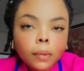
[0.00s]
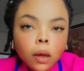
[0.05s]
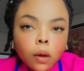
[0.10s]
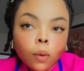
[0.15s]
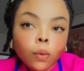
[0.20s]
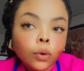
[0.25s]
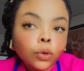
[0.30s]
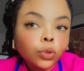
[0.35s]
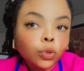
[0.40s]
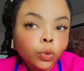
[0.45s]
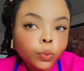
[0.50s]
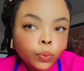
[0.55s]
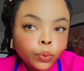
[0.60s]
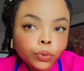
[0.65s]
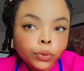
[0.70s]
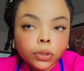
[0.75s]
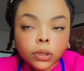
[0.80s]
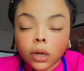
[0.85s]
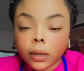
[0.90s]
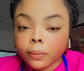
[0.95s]
I'll also
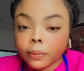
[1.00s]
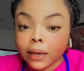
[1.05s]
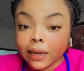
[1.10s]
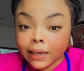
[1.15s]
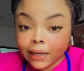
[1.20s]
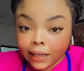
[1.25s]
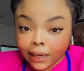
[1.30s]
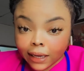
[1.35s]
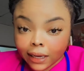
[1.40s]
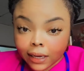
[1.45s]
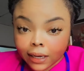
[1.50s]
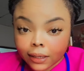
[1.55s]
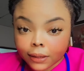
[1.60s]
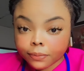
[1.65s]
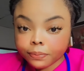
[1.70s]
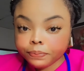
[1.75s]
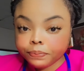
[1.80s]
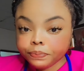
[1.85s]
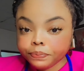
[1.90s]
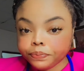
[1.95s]
put a link
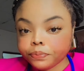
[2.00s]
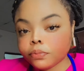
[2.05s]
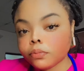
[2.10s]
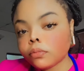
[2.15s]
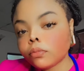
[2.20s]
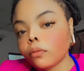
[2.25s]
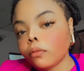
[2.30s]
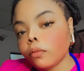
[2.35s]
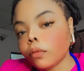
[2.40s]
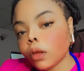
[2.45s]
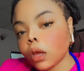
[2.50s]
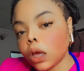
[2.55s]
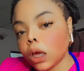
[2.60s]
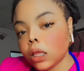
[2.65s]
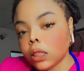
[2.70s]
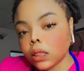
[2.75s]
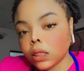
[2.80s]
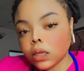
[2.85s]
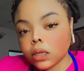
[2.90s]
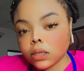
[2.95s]

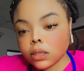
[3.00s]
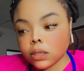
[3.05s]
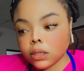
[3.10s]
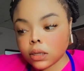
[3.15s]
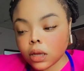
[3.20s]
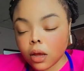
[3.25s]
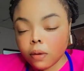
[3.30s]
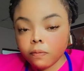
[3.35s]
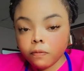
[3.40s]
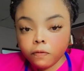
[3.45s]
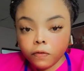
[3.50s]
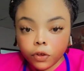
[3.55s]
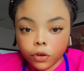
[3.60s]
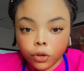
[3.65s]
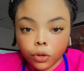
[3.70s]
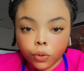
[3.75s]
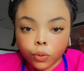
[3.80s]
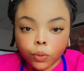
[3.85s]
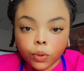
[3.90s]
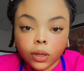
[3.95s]
in this
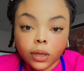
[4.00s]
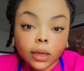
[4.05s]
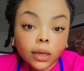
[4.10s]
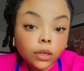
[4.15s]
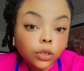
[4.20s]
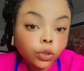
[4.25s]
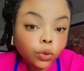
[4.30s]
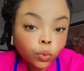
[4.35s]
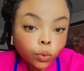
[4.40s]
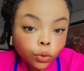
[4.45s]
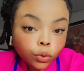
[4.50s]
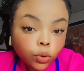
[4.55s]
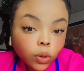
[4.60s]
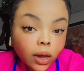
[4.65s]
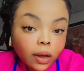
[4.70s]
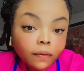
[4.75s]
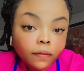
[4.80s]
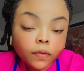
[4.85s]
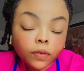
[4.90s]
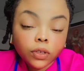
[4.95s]
video in case you want to
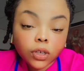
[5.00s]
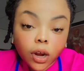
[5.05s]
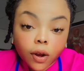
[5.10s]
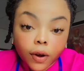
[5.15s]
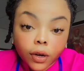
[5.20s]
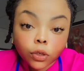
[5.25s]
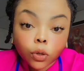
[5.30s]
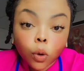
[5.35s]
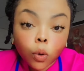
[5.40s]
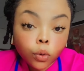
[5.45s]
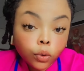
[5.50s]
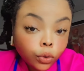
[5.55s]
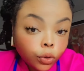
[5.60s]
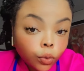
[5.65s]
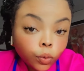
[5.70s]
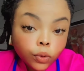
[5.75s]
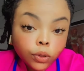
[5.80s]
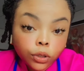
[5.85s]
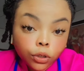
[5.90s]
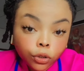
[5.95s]
have a direct
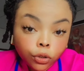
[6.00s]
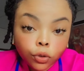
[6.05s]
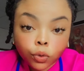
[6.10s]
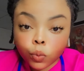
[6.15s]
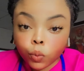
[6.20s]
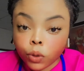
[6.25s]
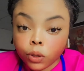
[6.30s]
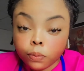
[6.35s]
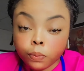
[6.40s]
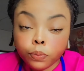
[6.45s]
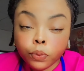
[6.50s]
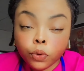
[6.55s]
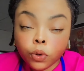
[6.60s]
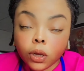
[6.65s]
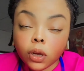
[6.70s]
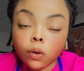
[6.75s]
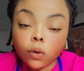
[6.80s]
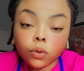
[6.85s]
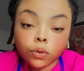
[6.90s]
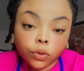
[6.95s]
consultation, book
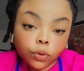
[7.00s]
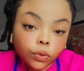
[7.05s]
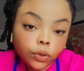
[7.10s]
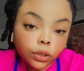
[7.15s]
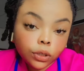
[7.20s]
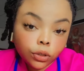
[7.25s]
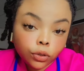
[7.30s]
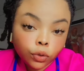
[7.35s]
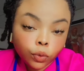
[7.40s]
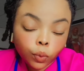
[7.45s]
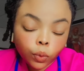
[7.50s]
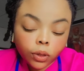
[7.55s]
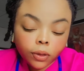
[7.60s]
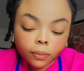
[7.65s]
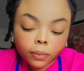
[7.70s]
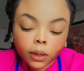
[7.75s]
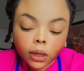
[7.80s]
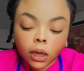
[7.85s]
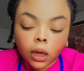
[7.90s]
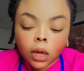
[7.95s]
a consultation with
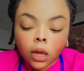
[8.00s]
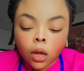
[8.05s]
me.